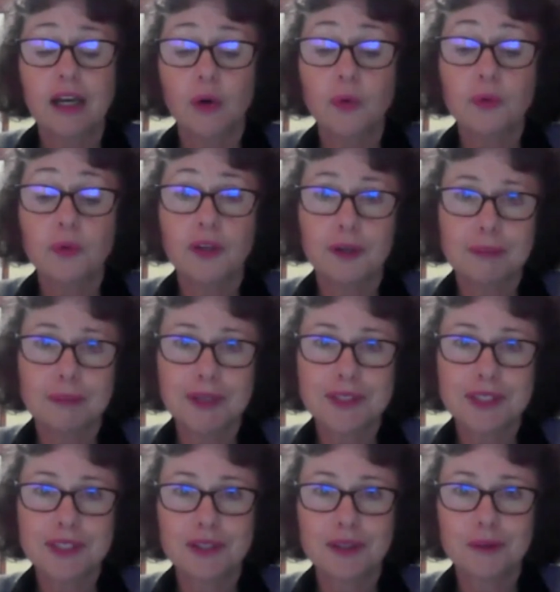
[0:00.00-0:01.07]
although
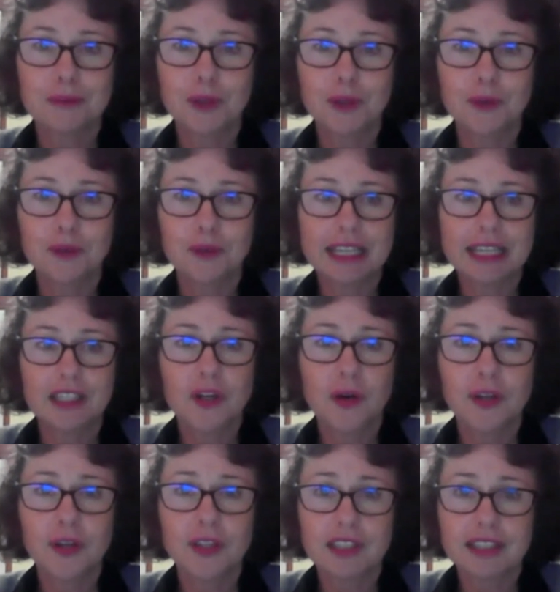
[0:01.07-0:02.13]
most of them will already
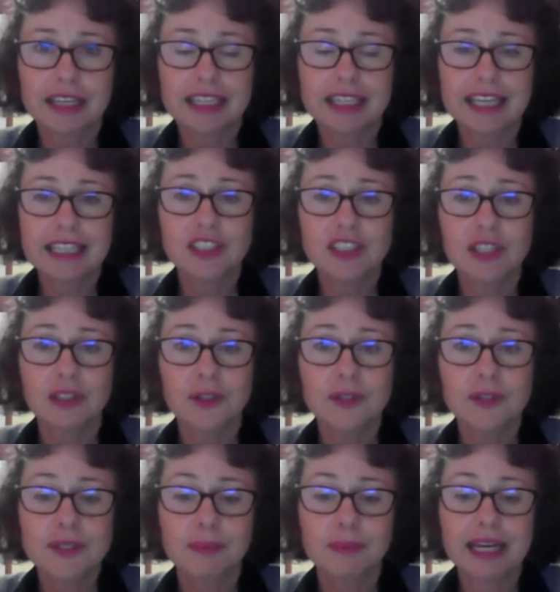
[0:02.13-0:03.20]
know that they need to
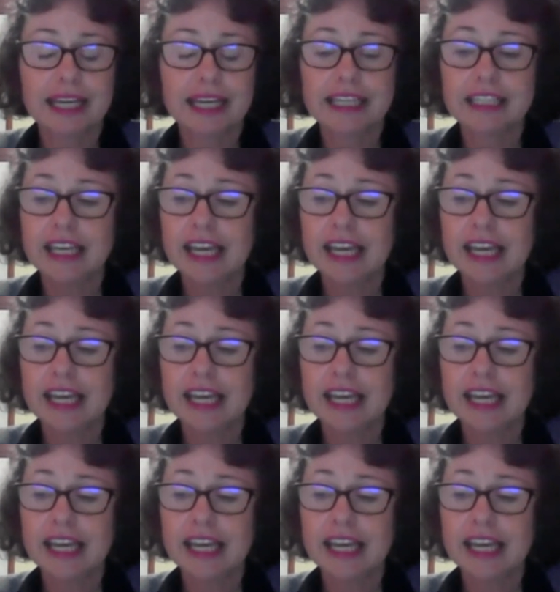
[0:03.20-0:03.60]
lose weight.